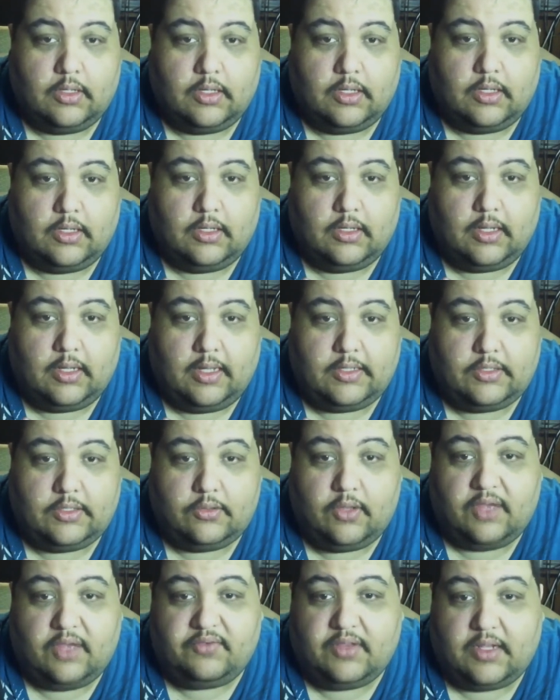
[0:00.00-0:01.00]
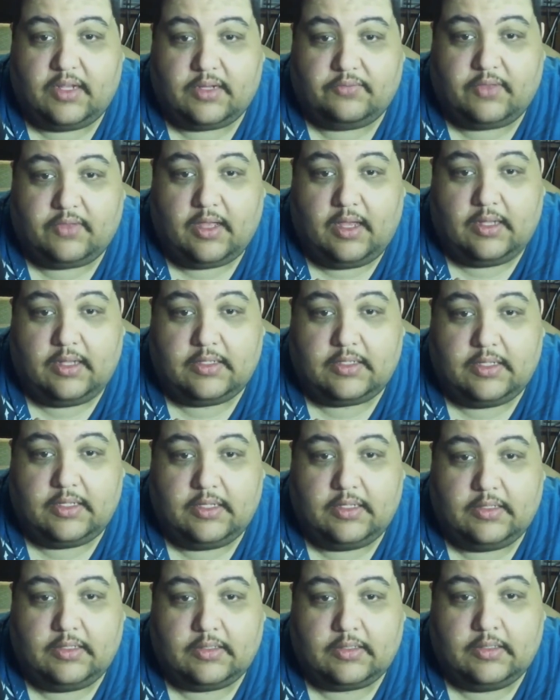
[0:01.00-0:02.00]
I do have a lot of
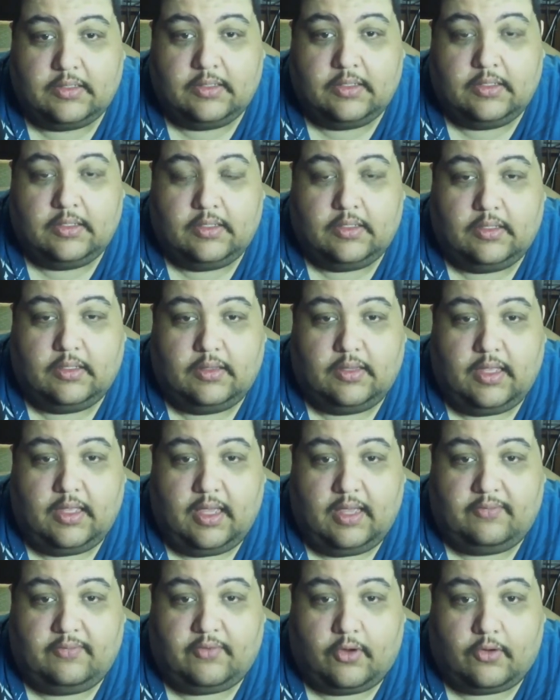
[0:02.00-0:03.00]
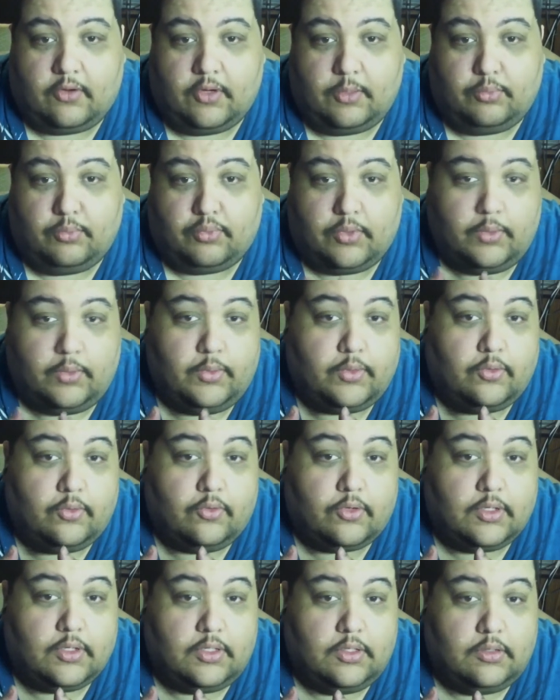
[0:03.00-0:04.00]
content that I've already
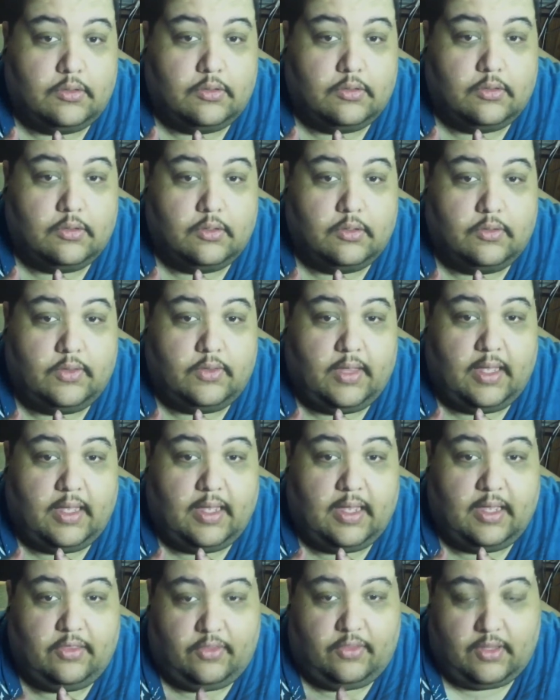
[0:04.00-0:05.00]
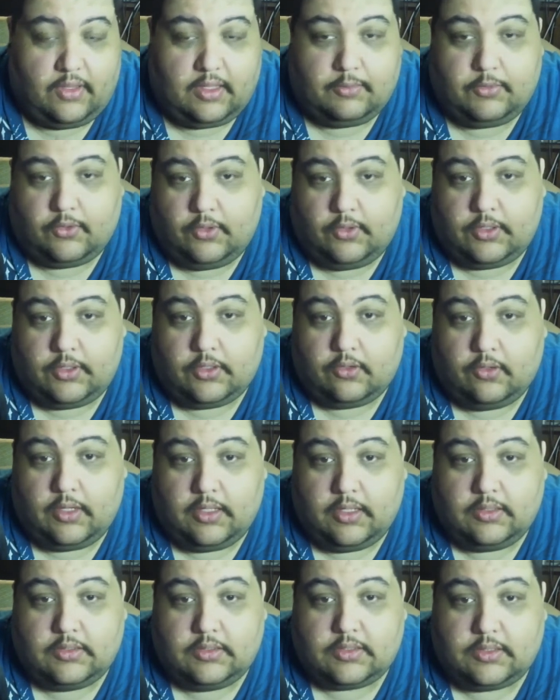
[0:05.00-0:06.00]
pre-recorded that I think I'm going to go
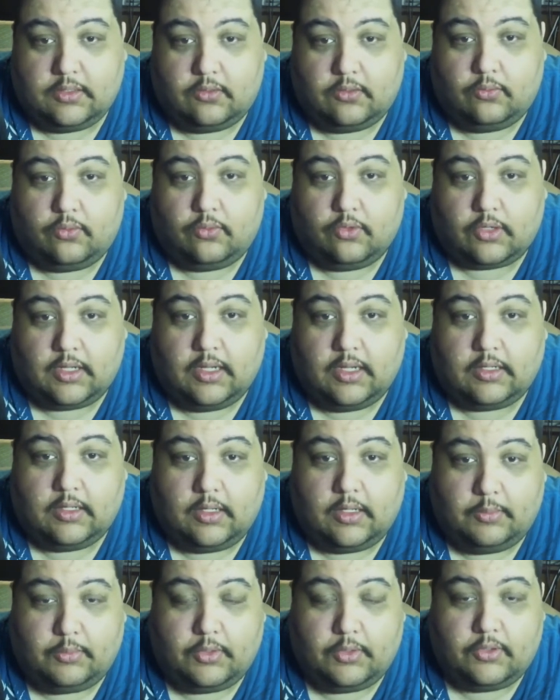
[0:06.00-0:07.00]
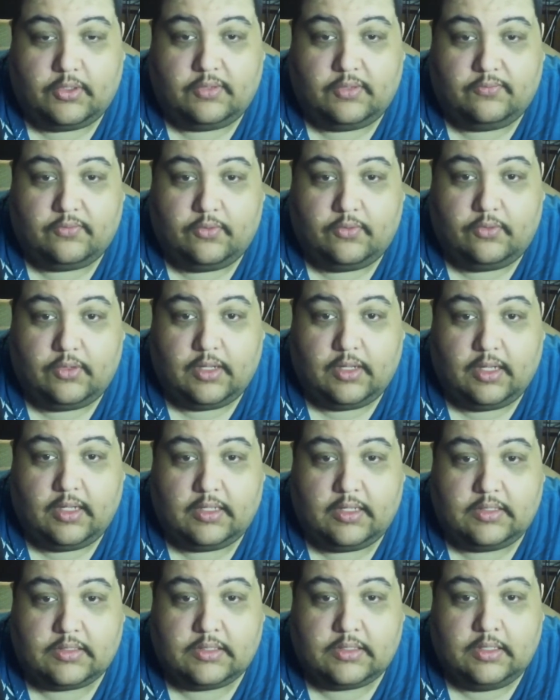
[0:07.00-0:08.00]
ahead and still work on uploading for you
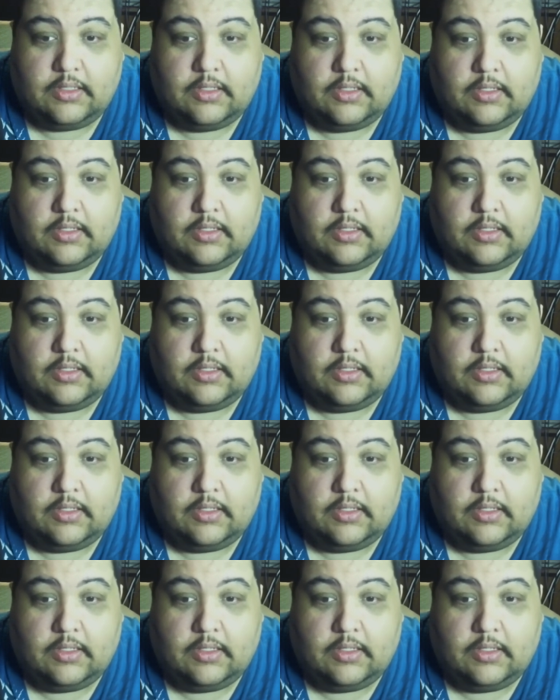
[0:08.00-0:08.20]
guys.